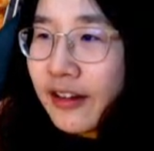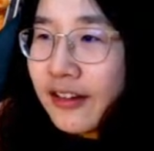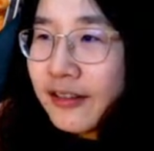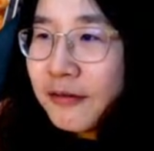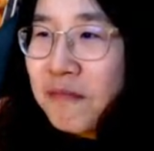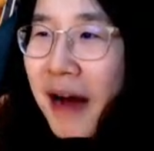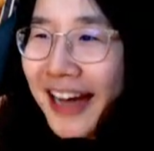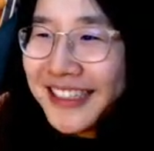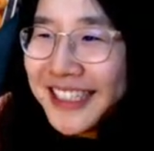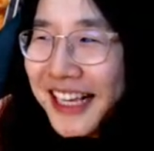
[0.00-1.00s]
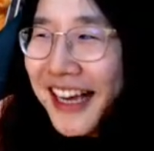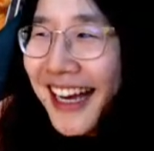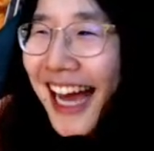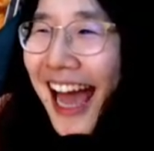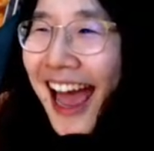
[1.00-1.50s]
But
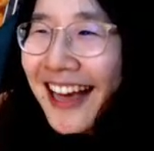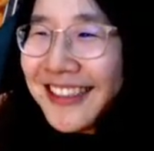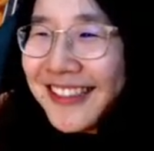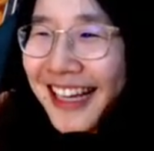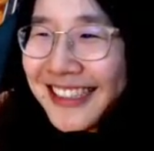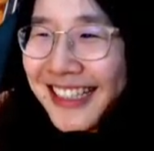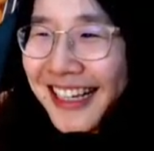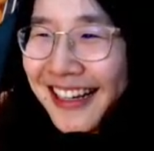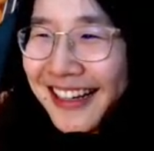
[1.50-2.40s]
as you can see,